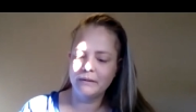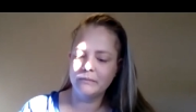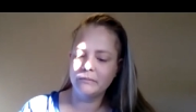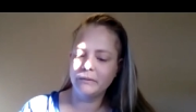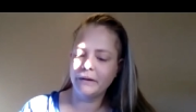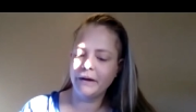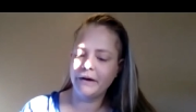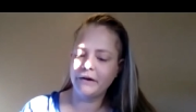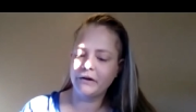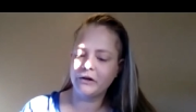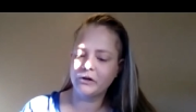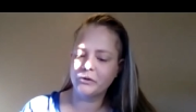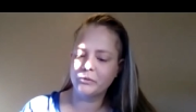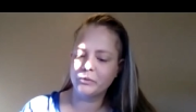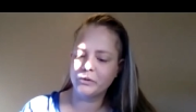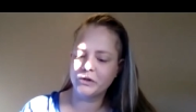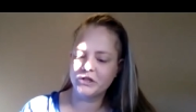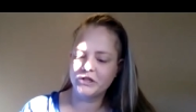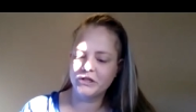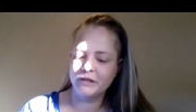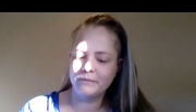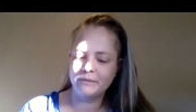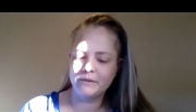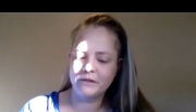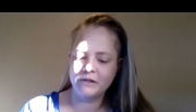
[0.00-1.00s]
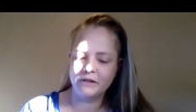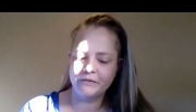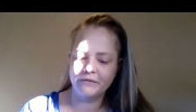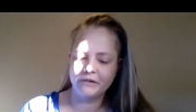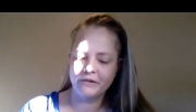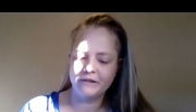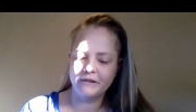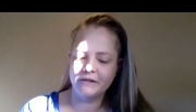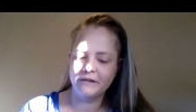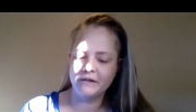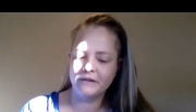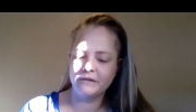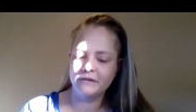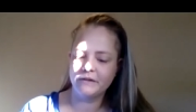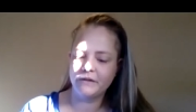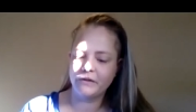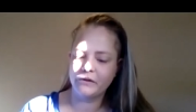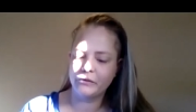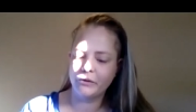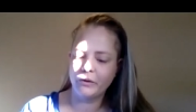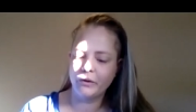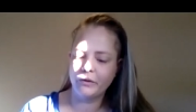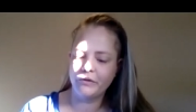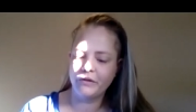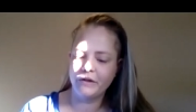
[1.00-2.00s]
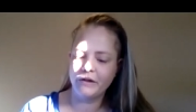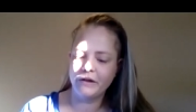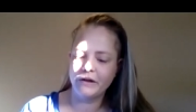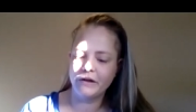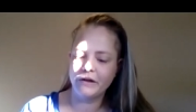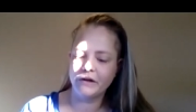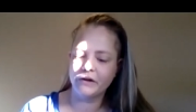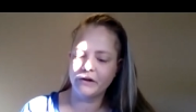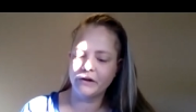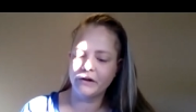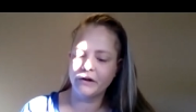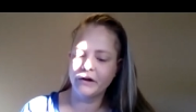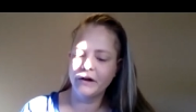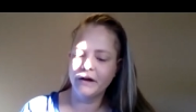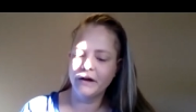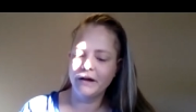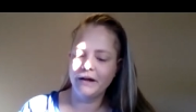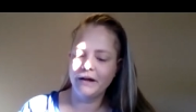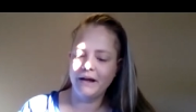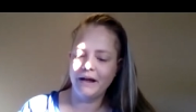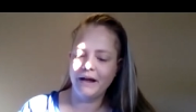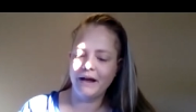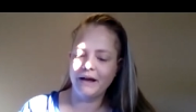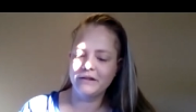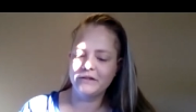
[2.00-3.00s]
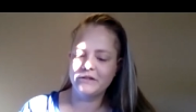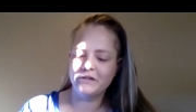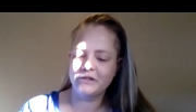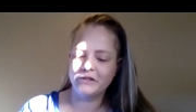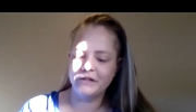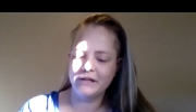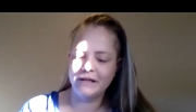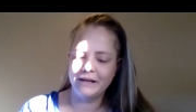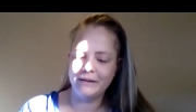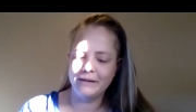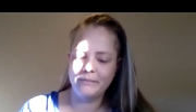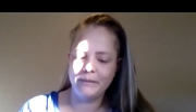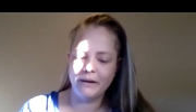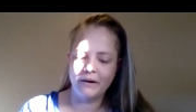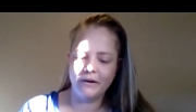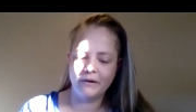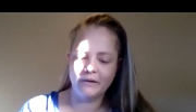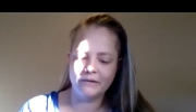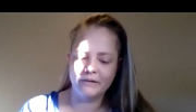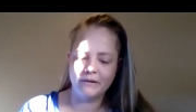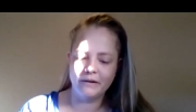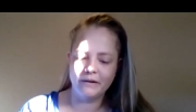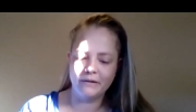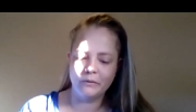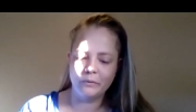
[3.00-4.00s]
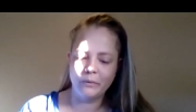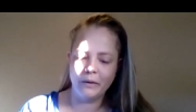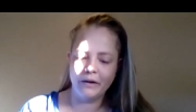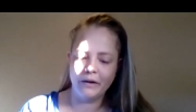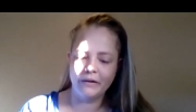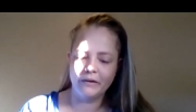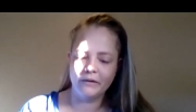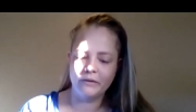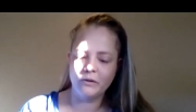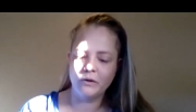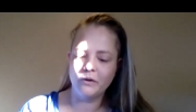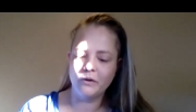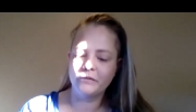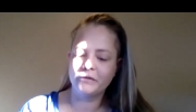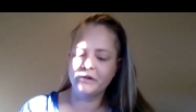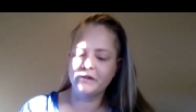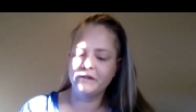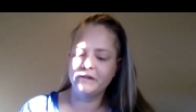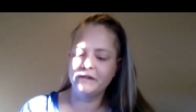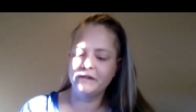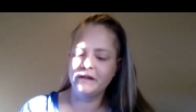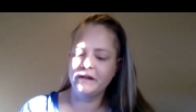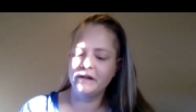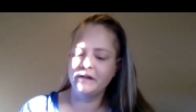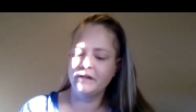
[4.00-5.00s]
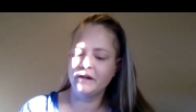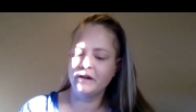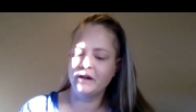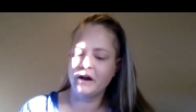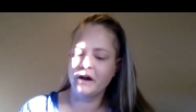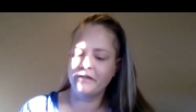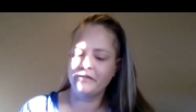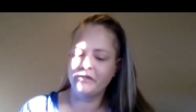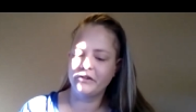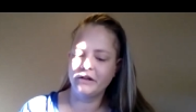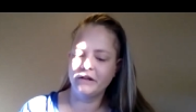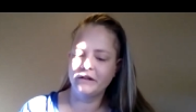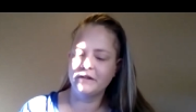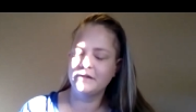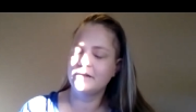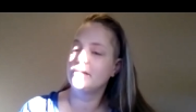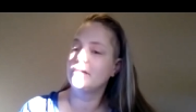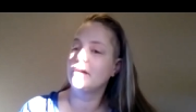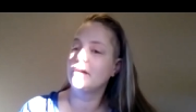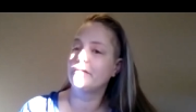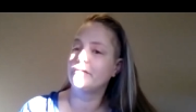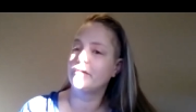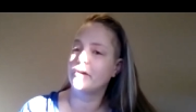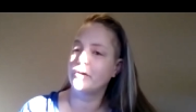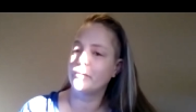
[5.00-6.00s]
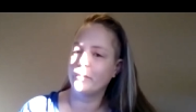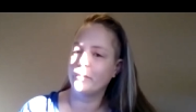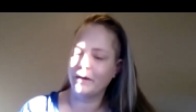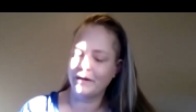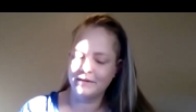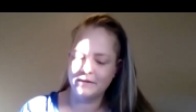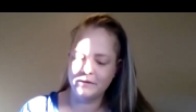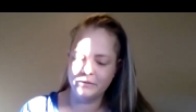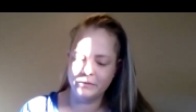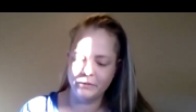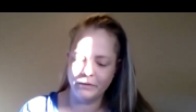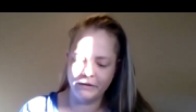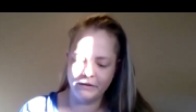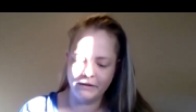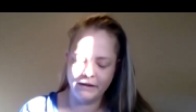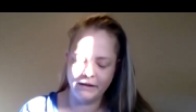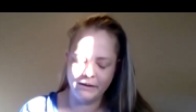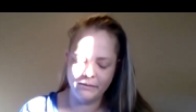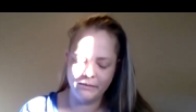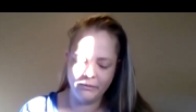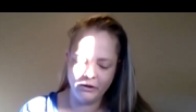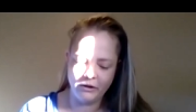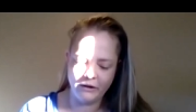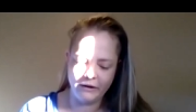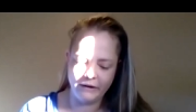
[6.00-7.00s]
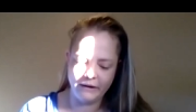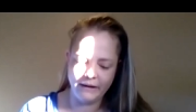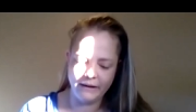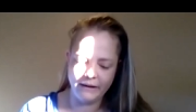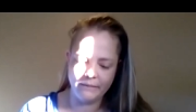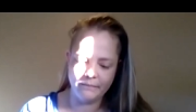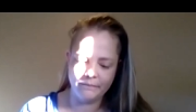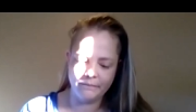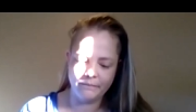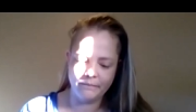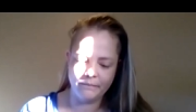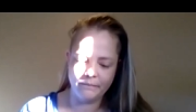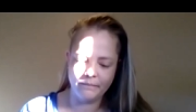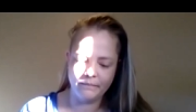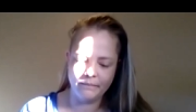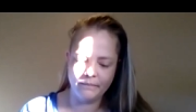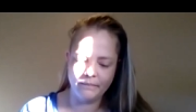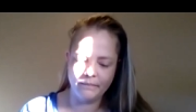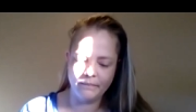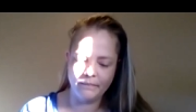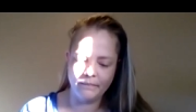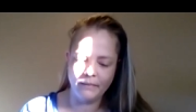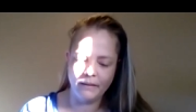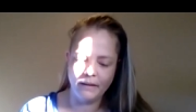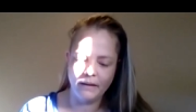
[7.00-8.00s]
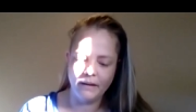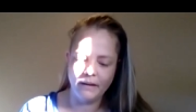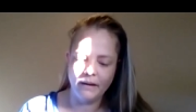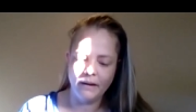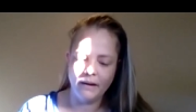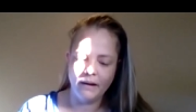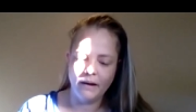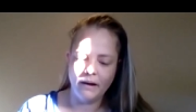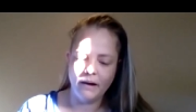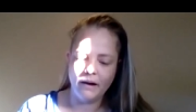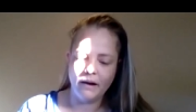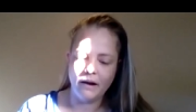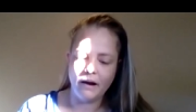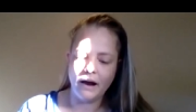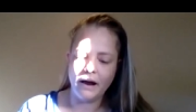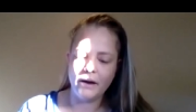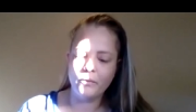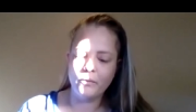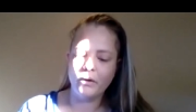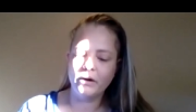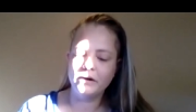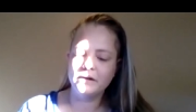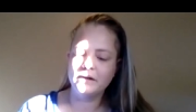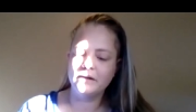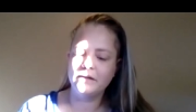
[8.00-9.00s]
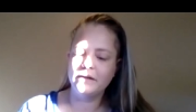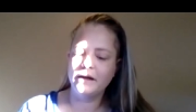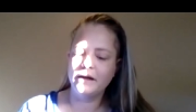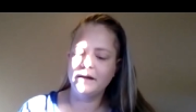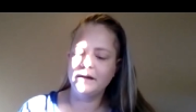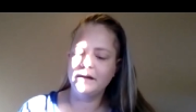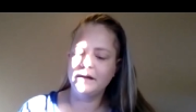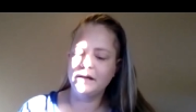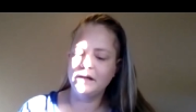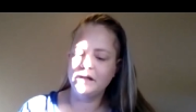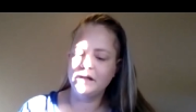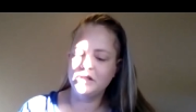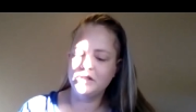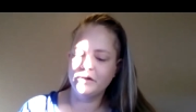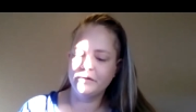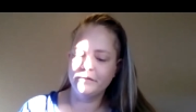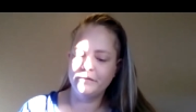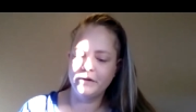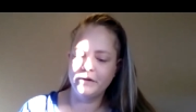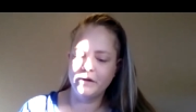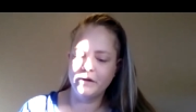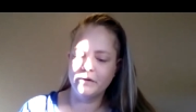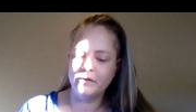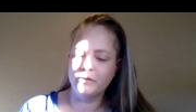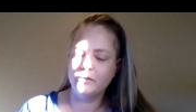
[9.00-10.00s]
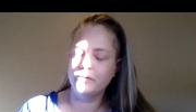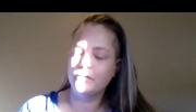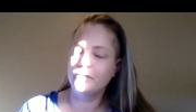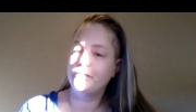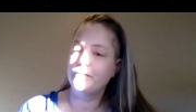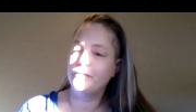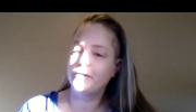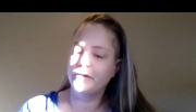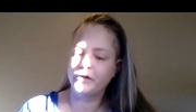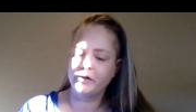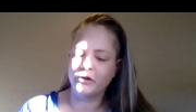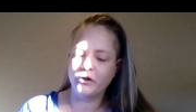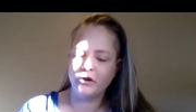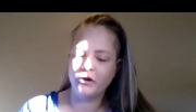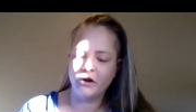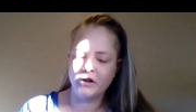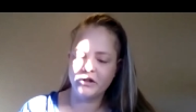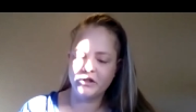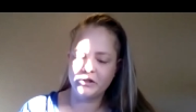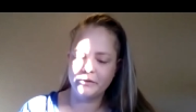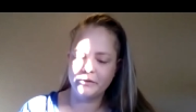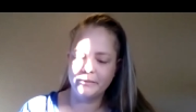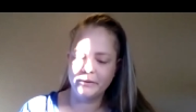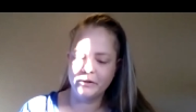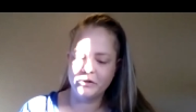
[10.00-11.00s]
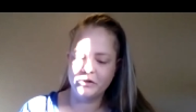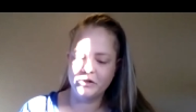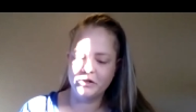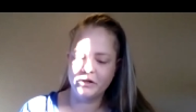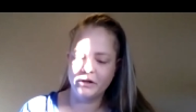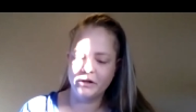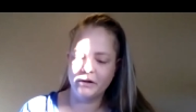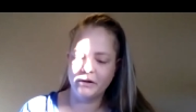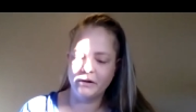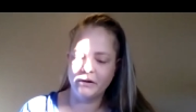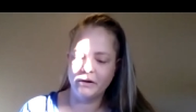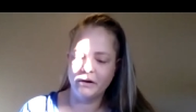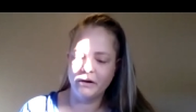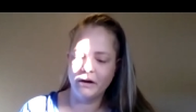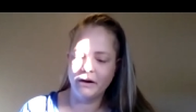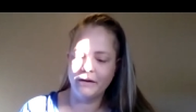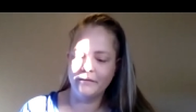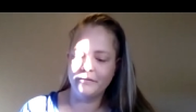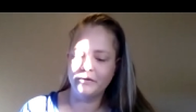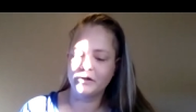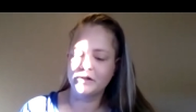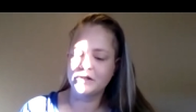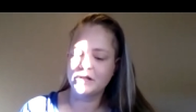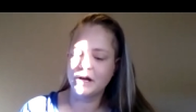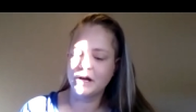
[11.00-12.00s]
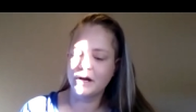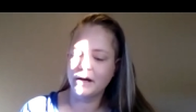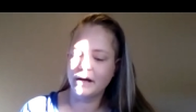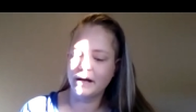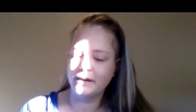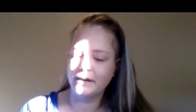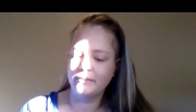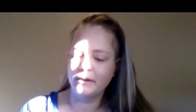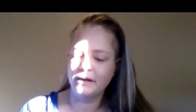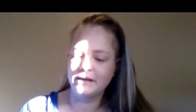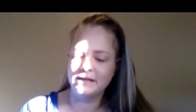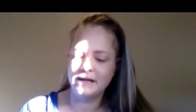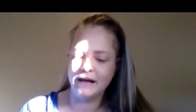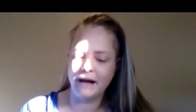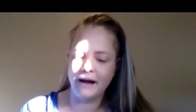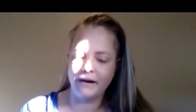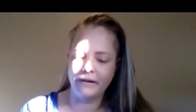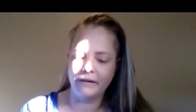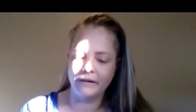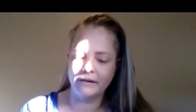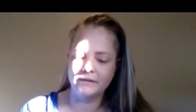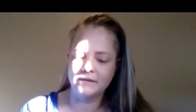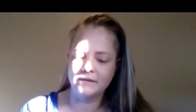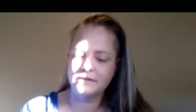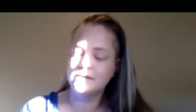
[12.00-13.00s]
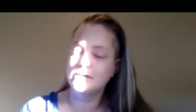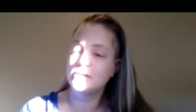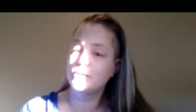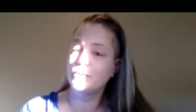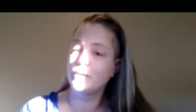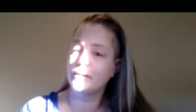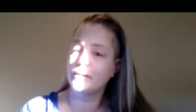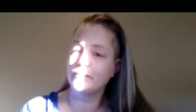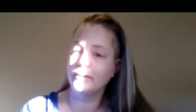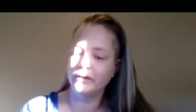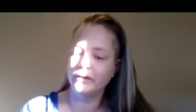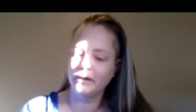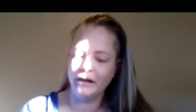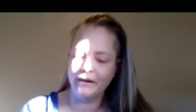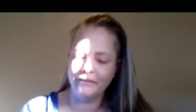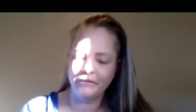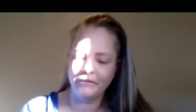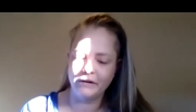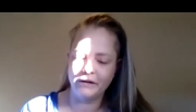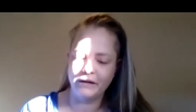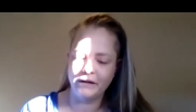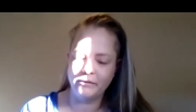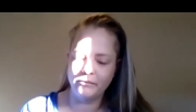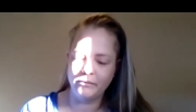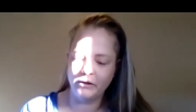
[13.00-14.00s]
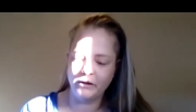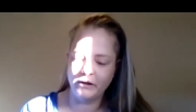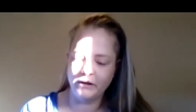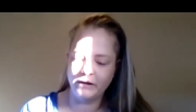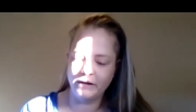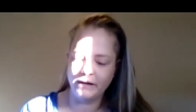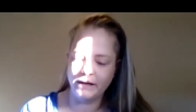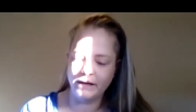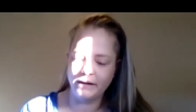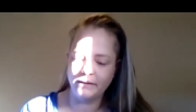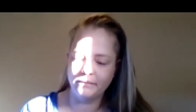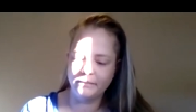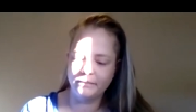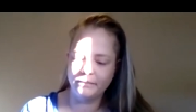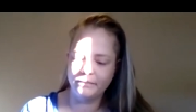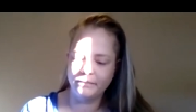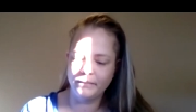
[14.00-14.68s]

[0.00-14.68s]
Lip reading: plan our worship services throughout the year, answer emails, as well as oversee the governance of our Westwood community. I want to thank each of you for your contribution of your time and talents to our beloved community.